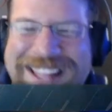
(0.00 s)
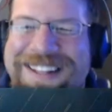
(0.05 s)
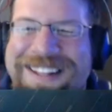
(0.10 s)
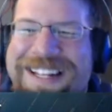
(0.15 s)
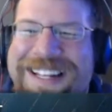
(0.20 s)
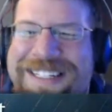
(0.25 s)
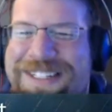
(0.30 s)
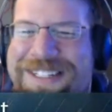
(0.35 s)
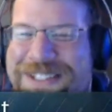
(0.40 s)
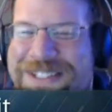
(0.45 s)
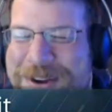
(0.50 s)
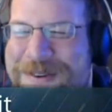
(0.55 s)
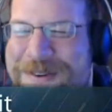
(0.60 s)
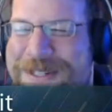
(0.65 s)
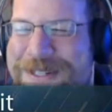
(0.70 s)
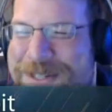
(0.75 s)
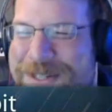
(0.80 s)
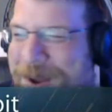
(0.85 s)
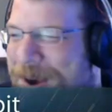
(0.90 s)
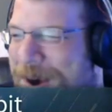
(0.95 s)
This show
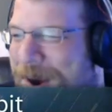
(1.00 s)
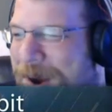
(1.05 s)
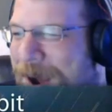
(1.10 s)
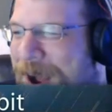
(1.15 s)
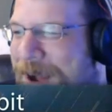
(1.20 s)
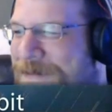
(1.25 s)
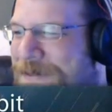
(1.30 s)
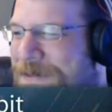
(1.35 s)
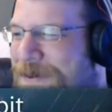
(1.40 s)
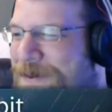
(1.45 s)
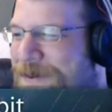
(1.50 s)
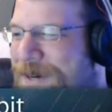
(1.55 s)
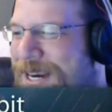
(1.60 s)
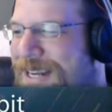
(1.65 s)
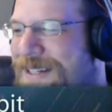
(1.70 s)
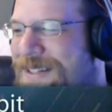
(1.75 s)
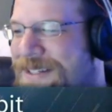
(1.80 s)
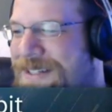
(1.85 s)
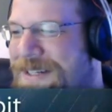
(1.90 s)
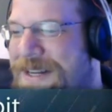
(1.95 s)
has gone off the Look,
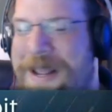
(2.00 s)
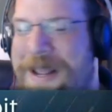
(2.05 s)
rails.